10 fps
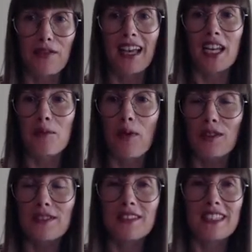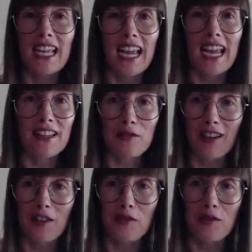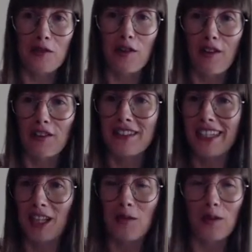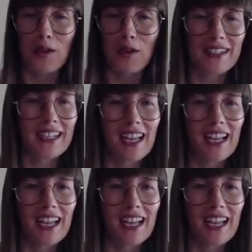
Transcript: an important added value for our daily work.